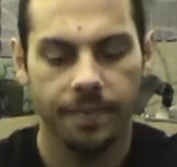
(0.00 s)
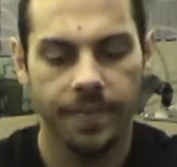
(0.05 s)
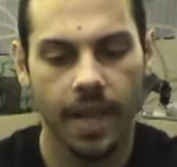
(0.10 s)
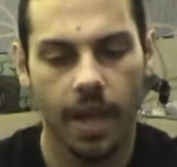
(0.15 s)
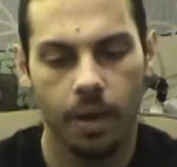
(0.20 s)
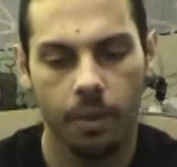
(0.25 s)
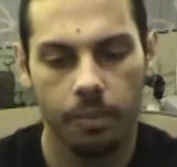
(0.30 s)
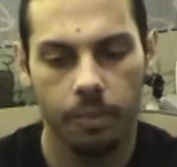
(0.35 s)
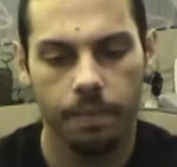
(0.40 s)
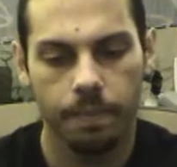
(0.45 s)

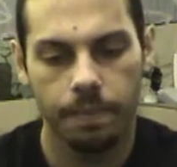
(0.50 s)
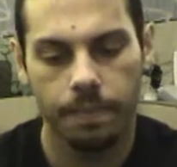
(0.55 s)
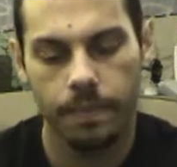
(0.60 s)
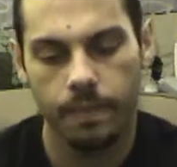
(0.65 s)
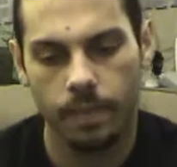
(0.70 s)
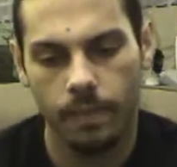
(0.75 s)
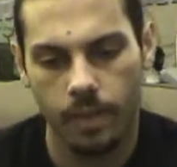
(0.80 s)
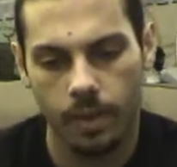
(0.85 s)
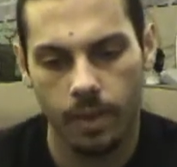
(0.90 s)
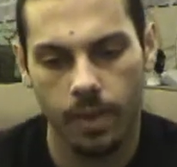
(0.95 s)
Now,
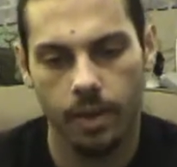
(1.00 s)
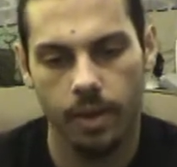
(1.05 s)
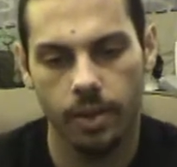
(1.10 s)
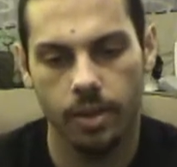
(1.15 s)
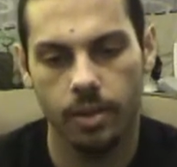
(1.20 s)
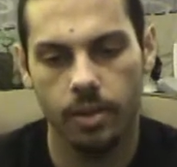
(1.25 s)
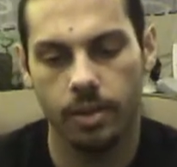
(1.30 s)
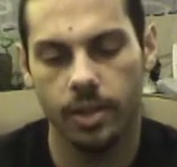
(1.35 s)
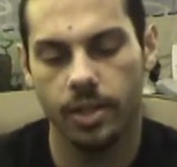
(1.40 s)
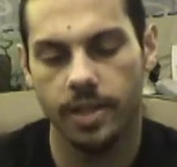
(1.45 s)

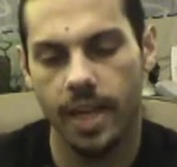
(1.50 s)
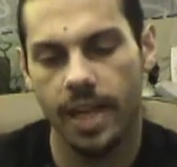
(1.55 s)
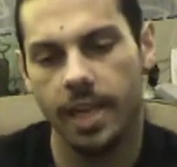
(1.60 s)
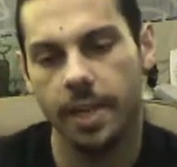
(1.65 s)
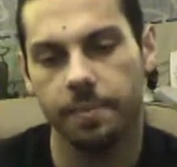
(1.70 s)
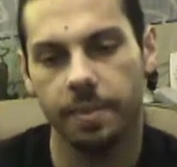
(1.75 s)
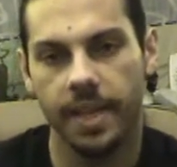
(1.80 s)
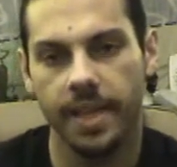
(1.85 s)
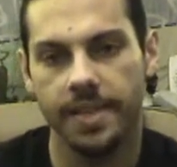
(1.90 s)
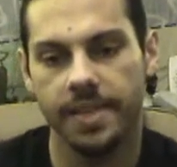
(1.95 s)
you
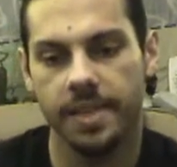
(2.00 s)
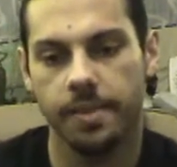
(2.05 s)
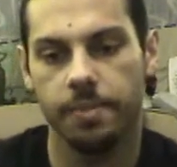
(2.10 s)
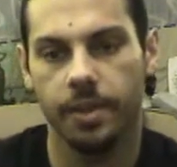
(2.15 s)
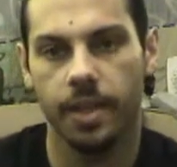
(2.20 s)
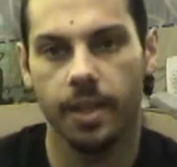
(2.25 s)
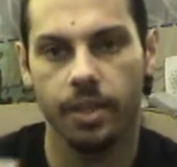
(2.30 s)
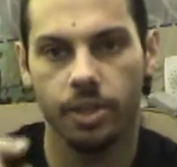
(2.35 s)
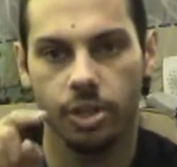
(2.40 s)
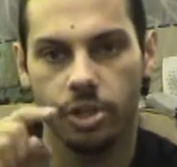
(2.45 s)
take a
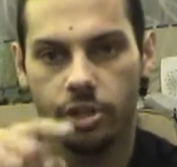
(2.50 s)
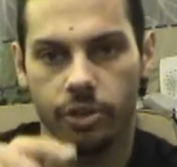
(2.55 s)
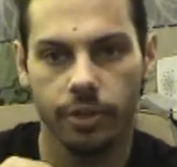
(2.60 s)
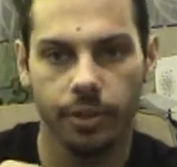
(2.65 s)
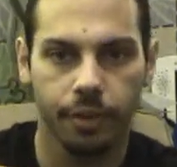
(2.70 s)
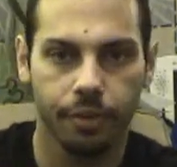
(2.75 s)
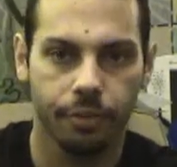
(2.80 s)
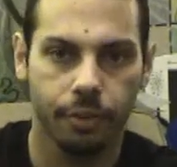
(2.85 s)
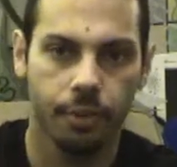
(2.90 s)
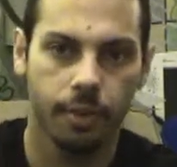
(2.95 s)
PCB and you
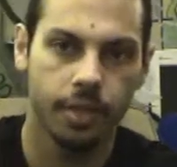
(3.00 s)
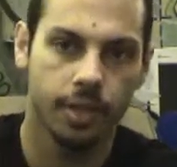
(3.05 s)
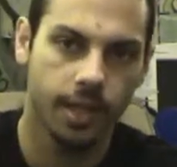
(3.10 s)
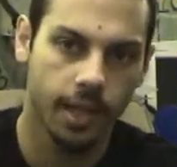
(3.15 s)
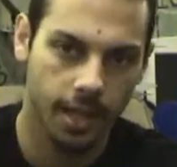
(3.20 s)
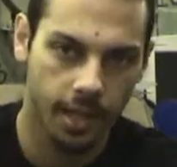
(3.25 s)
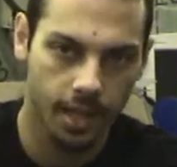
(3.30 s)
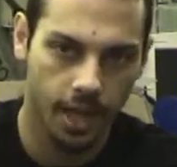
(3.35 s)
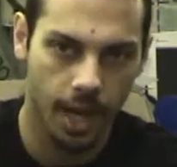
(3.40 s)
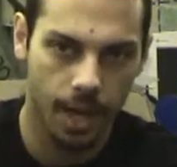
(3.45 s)
drill through it, and you
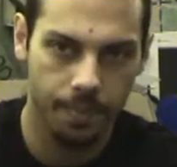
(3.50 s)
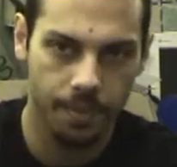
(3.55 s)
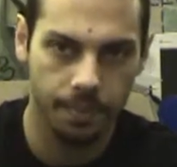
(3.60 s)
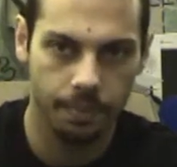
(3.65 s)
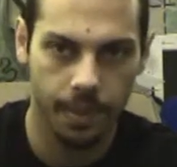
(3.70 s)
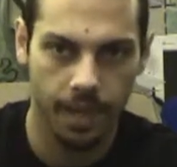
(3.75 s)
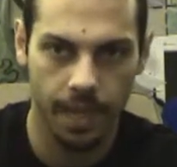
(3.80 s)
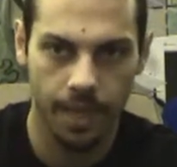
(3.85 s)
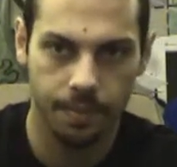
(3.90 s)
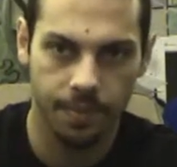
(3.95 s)
get a copper
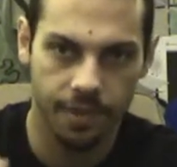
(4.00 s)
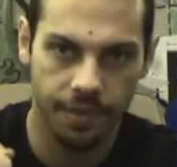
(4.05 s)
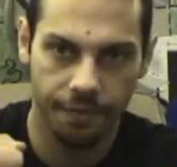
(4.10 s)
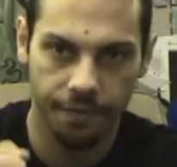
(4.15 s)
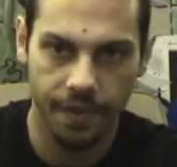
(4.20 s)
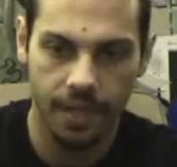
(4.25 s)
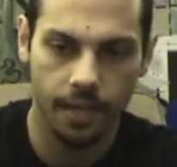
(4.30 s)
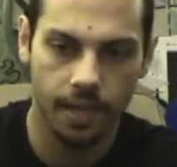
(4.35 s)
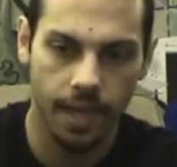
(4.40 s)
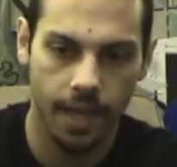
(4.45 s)
pipe, and you
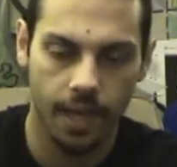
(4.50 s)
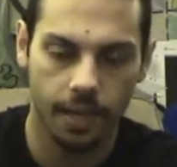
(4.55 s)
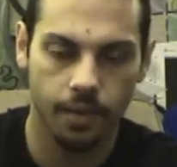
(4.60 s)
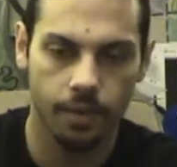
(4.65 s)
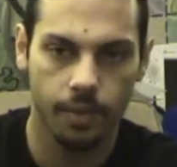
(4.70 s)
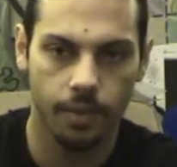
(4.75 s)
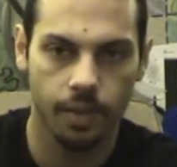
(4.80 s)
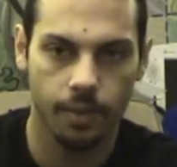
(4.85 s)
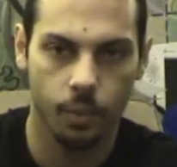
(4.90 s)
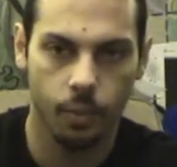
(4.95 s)
feed
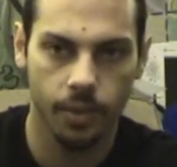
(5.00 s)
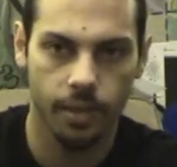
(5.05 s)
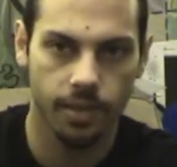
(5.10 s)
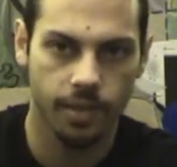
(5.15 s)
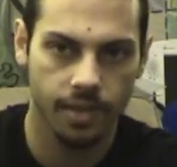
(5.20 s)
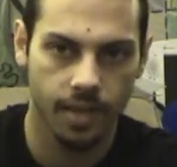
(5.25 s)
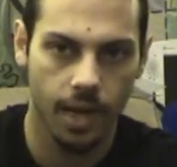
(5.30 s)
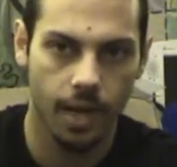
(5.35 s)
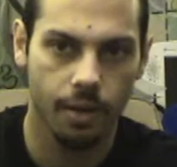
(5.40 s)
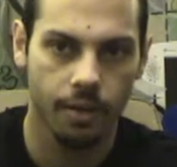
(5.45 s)
that,
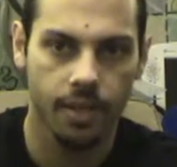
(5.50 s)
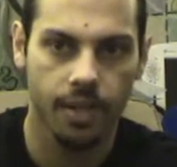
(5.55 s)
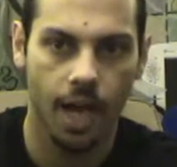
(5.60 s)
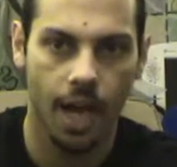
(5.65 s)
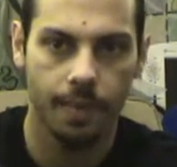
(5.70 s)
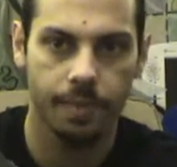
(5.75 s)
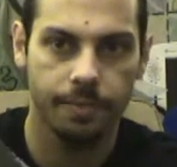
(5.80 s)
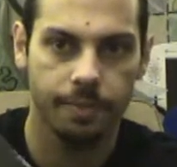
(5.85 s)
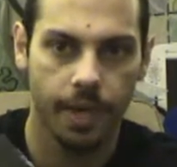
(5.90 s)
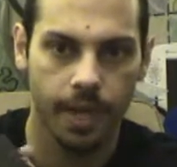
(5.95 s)
you solder the
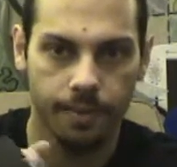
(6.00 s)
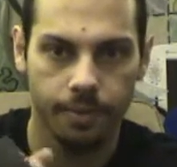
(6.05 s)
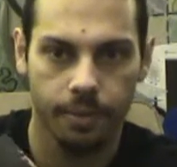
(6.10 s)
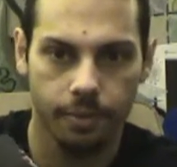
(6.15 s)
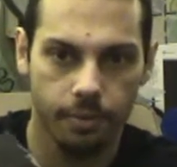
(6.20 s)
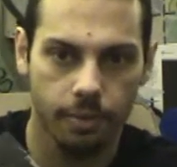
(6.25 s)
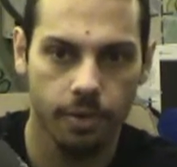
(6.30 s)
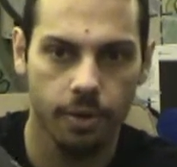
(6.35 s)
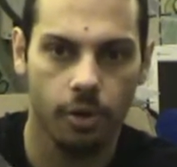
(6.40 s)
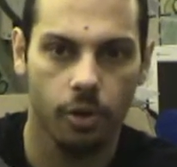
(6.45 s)
copper pipe
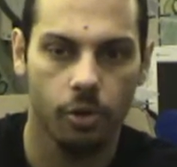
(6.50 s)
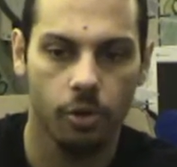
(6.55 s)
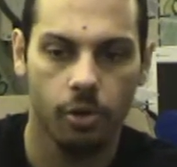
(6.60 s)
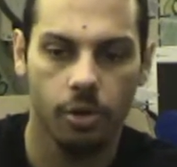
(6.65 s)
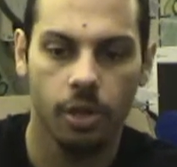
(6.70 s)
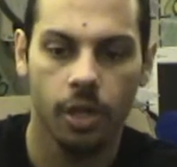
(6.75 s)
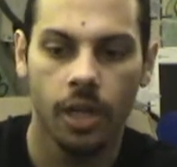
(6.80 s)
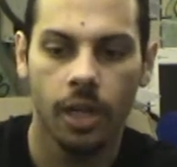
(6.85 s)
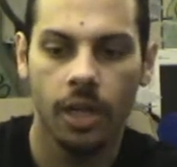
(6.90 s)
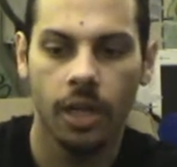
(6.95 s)
through the
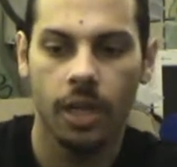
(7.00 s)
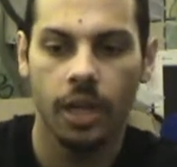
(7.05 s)
hole.